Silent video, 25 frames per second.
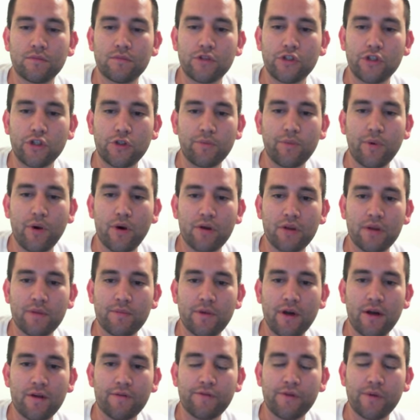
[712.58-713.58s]
2
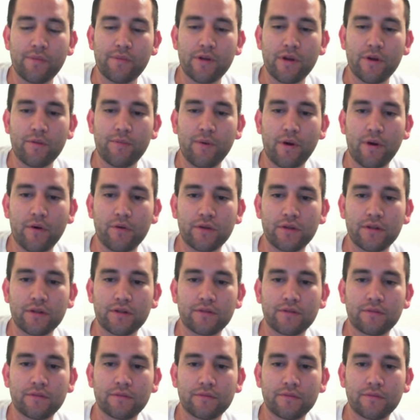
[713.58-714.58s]
Pokemon from your opponent.
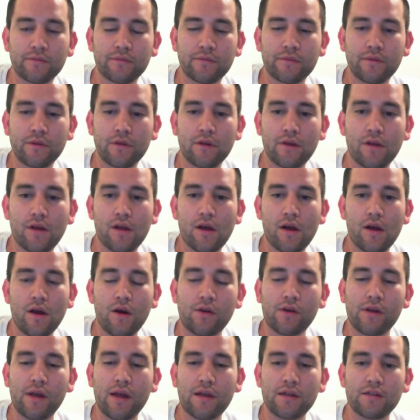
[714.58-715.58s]

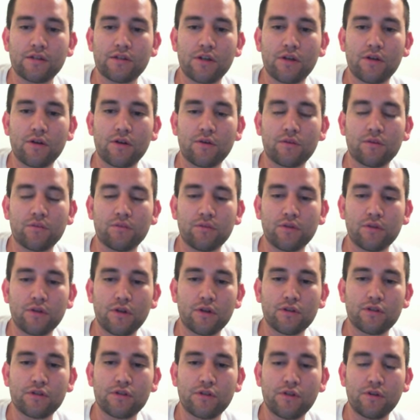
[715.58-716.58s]
Okay, so
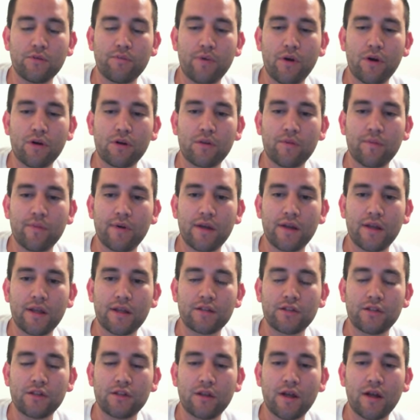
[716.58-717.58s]
those 2 Pokemon
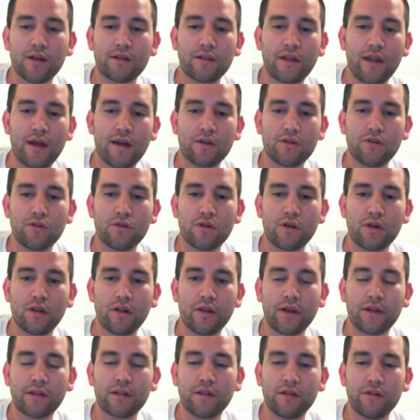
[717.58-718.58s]
that you knocked out, you
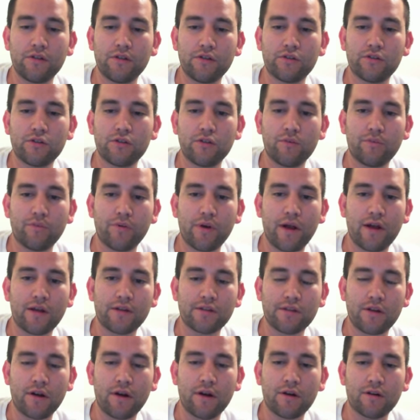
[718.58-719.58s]
collected your 2
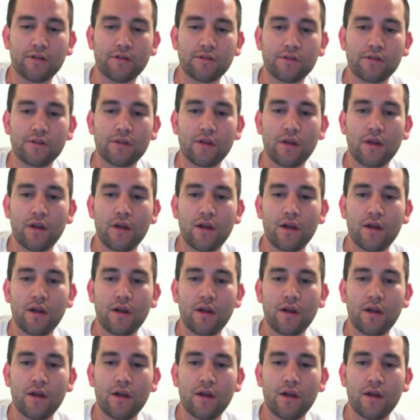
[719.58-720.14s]
prize cards.